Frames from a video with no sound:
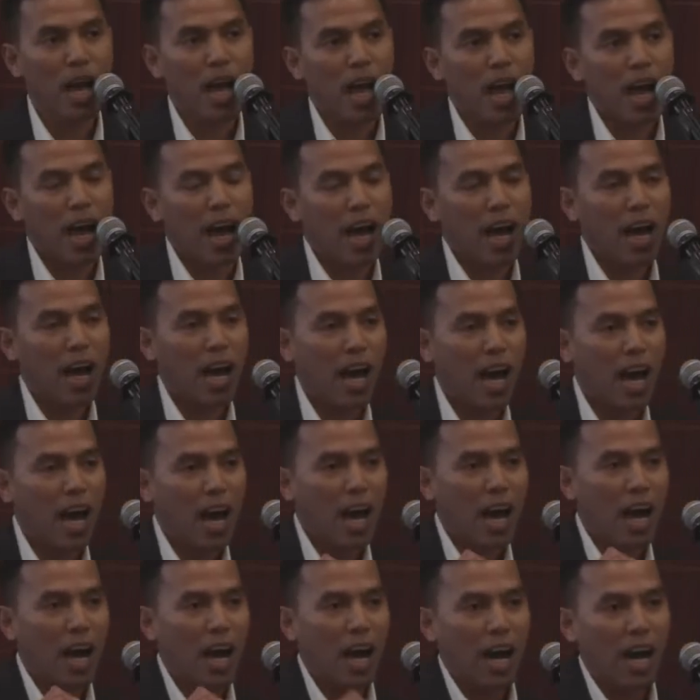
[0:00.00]
Uh,
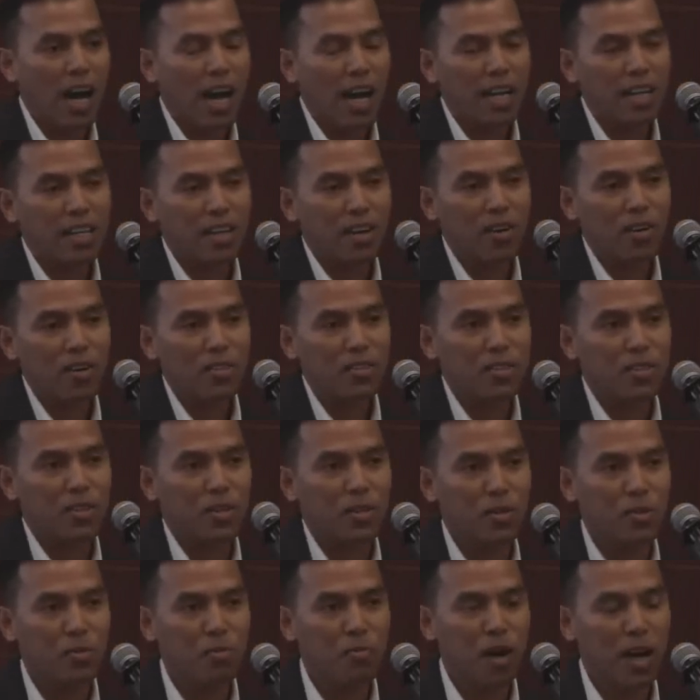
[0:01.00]
and also,
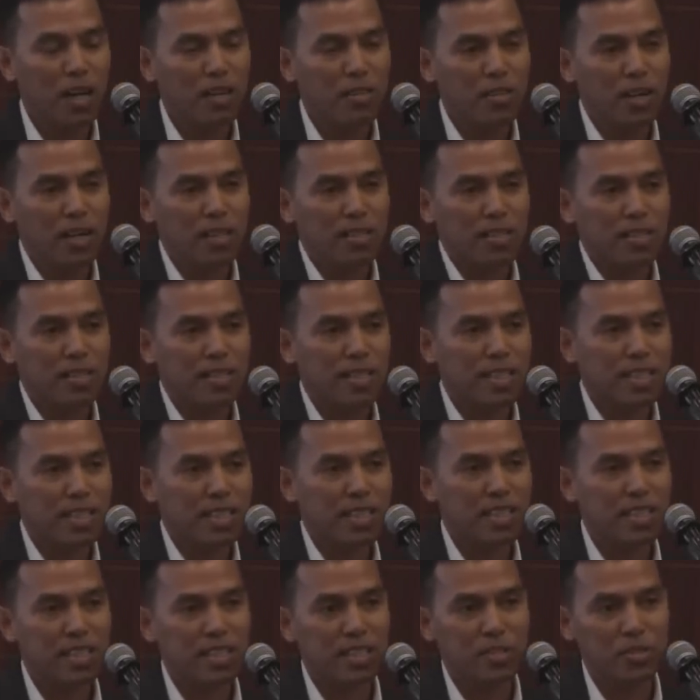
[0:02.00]
while you are sitting
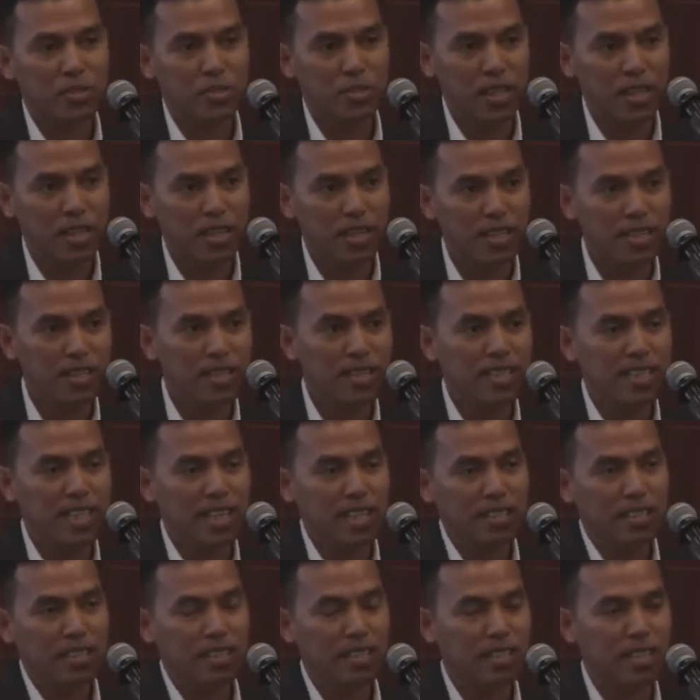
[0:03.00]
here today,
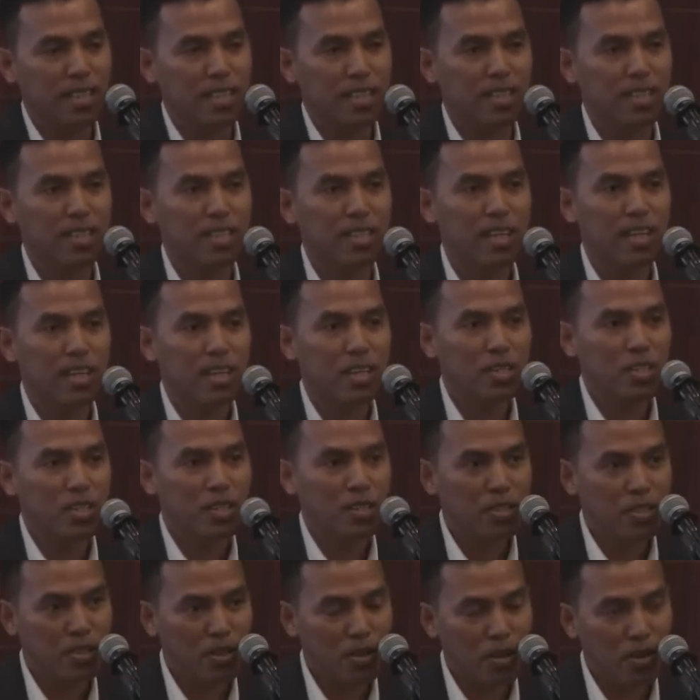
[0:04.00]
yesterday,
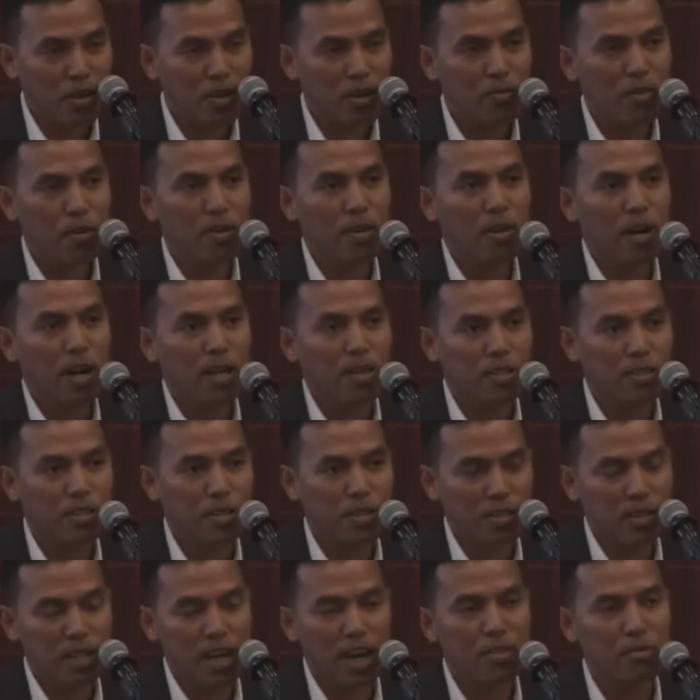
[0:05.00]
your
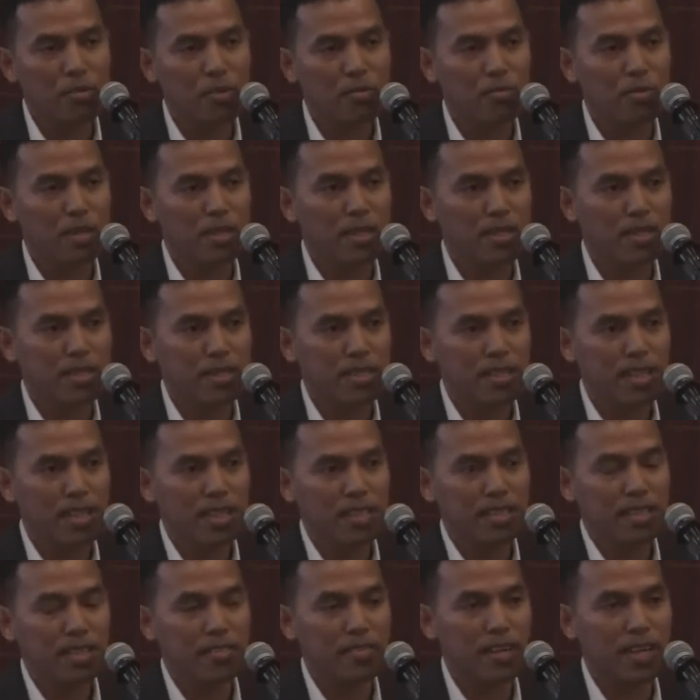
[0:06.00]
your government
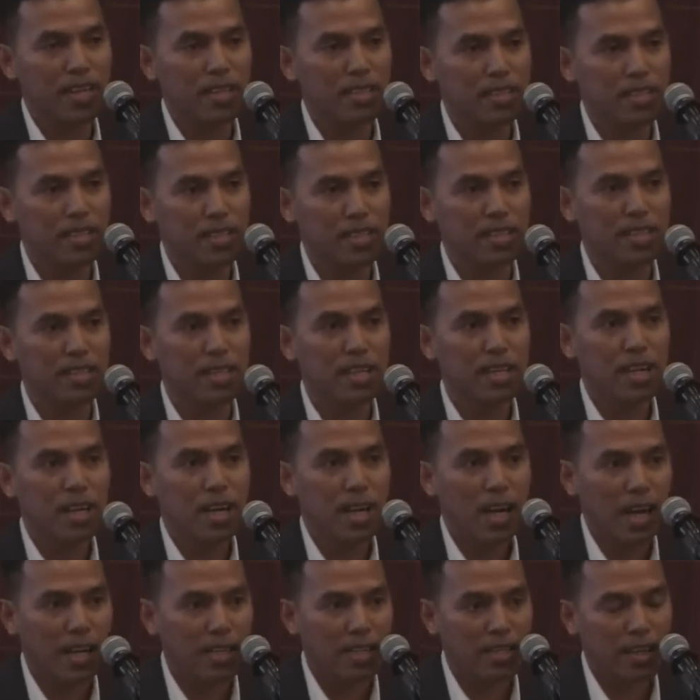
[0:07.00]
just arrested
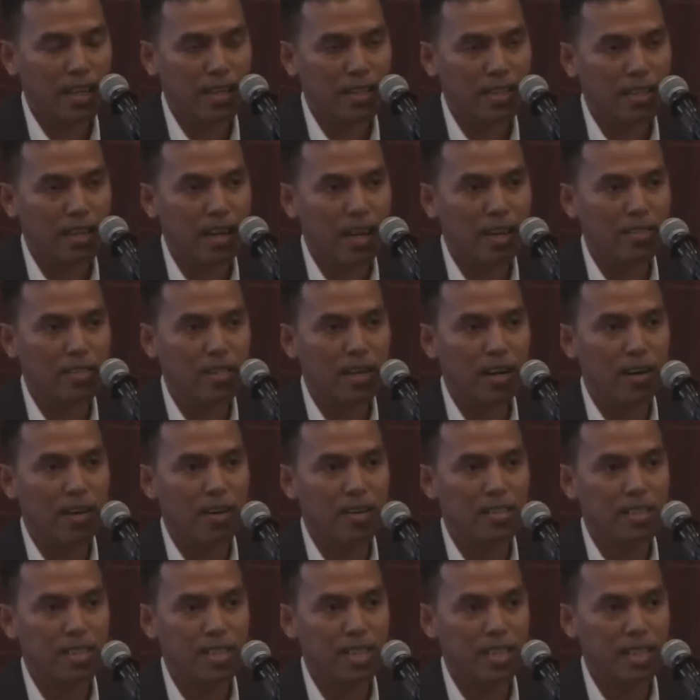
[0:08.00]
and cracked down
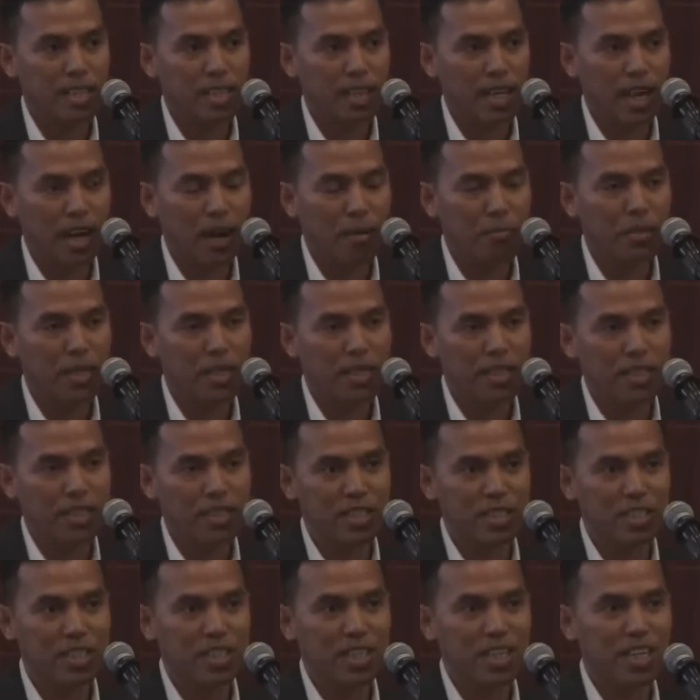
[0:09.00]
on the uh,
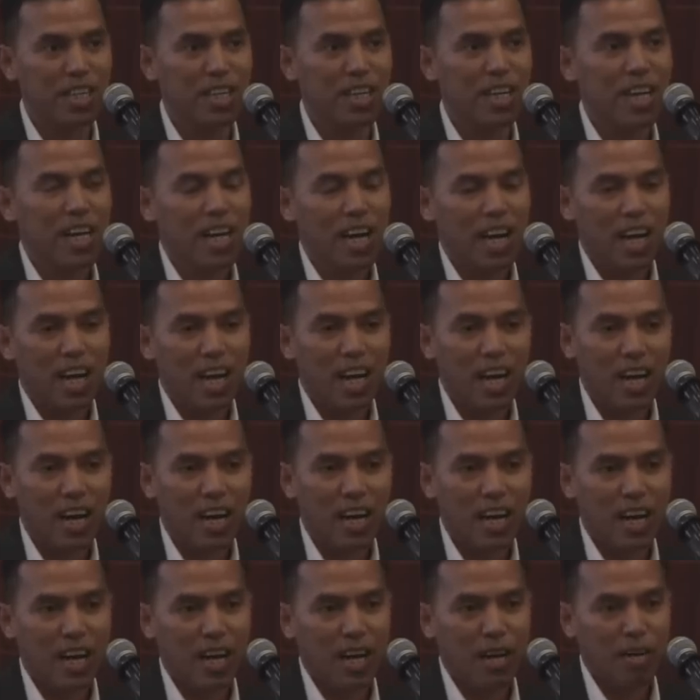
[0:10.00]
media,
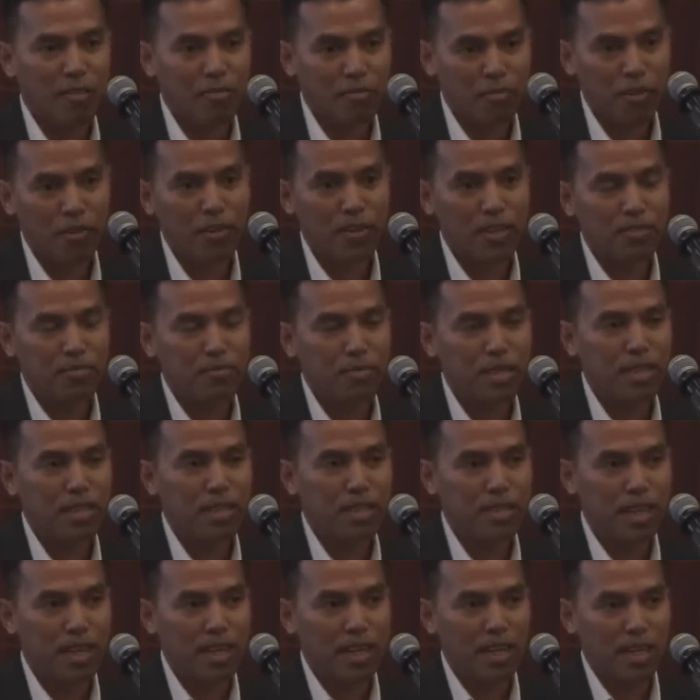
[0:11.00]
uh, foreign me
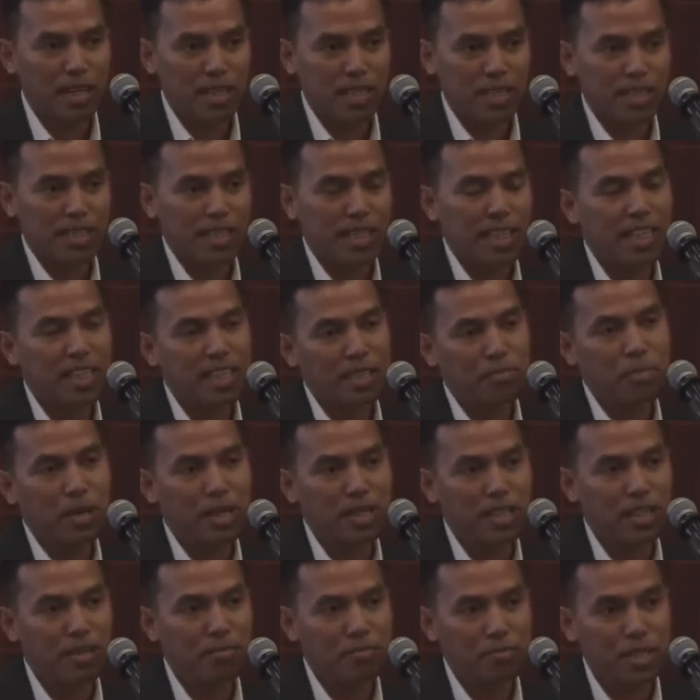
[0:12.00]
uh,
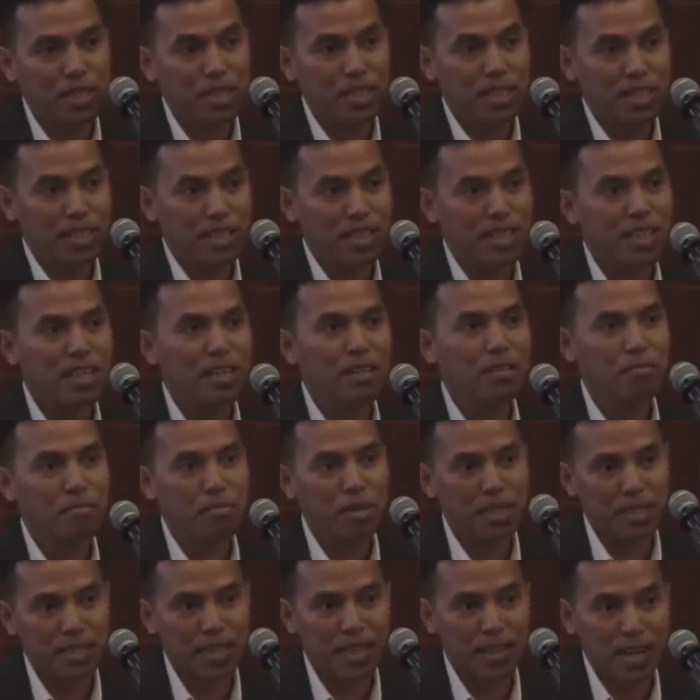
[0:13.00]
independent media,
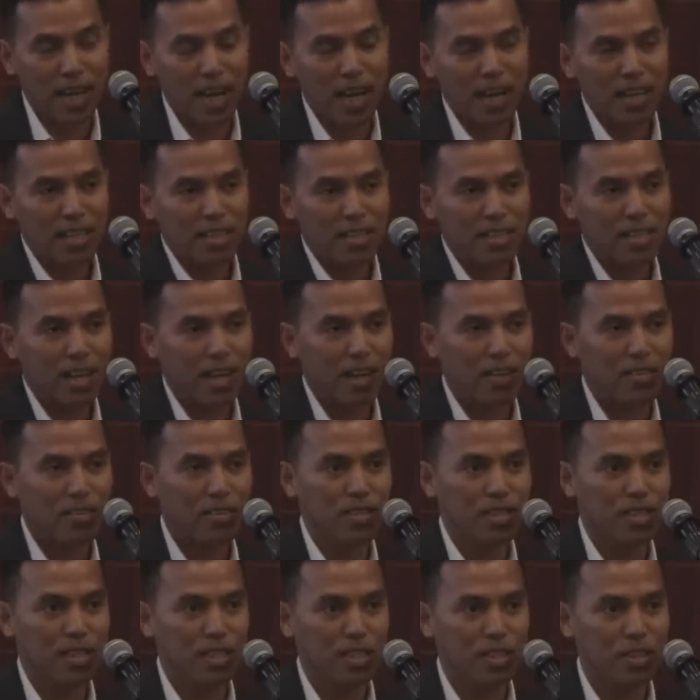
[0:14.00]
Mech Dara, as
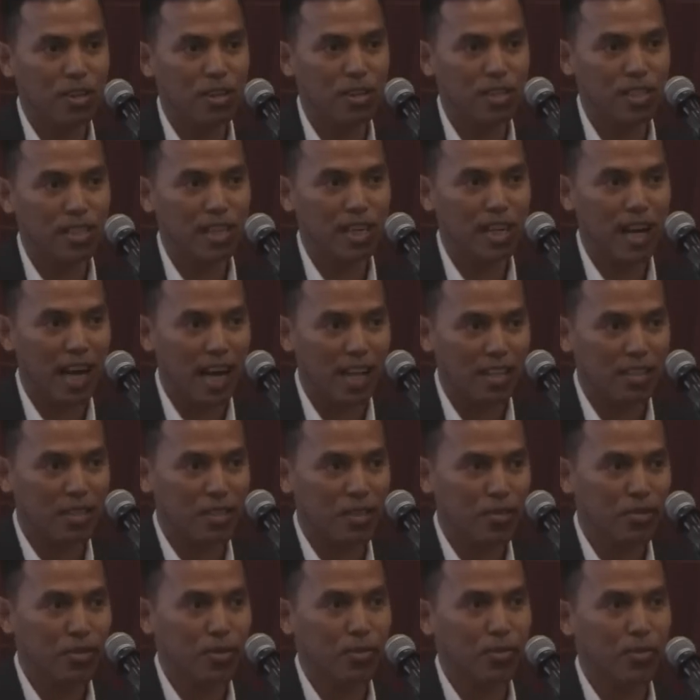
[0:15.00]
our colleague asked
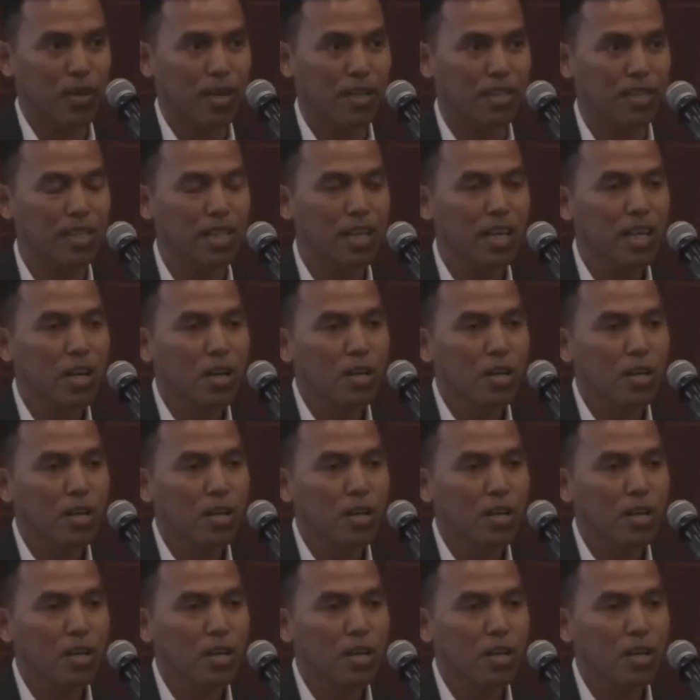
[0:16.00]
you already.